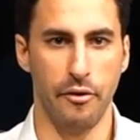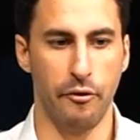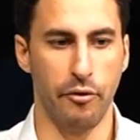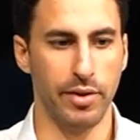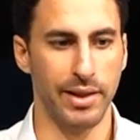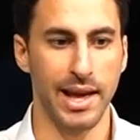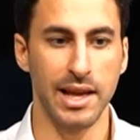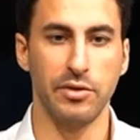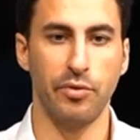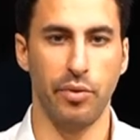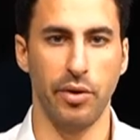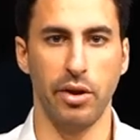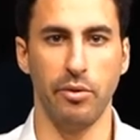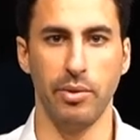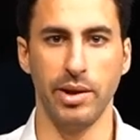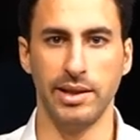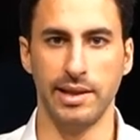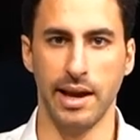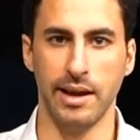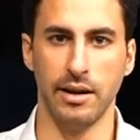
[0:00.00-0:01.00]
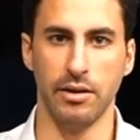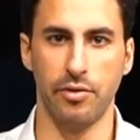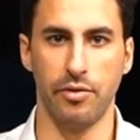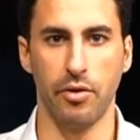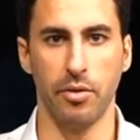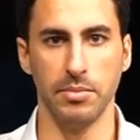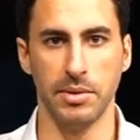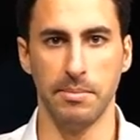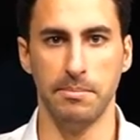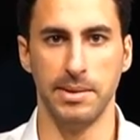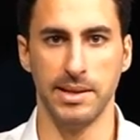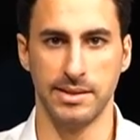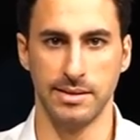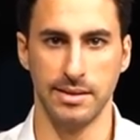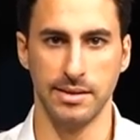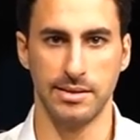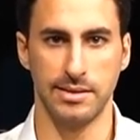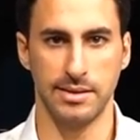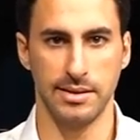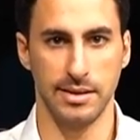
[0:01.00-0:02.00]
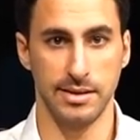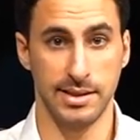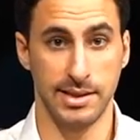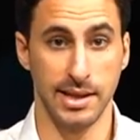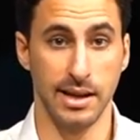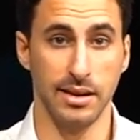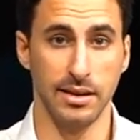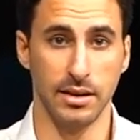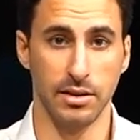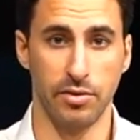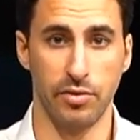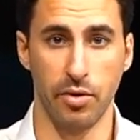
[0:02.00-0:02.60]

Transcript: a flat fee retainer from the business seller,